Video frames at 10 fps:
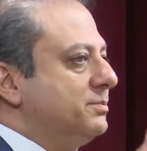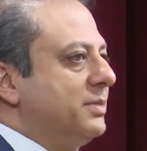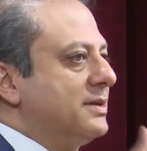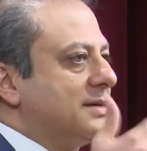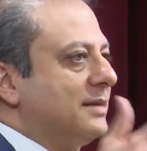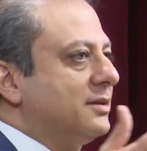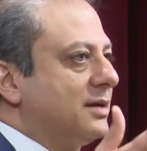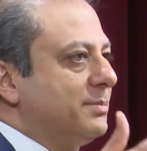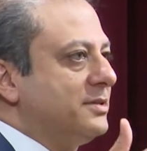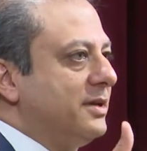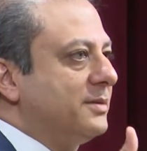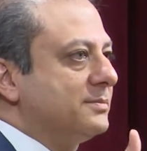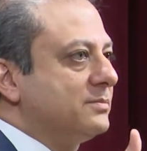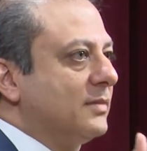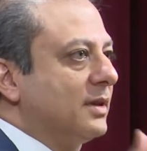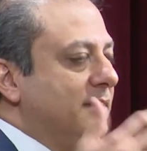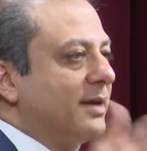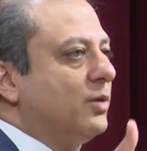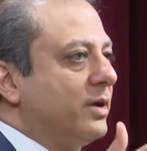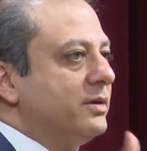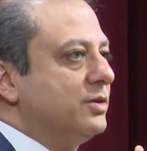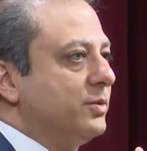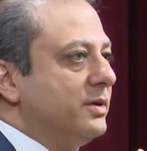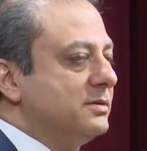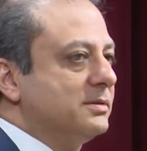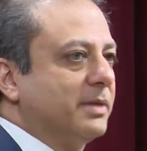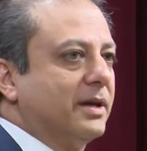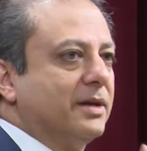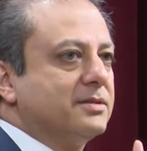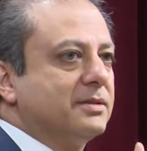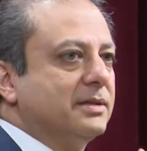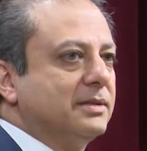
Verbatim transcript: but it's not their cup of tea. They don't want to do it because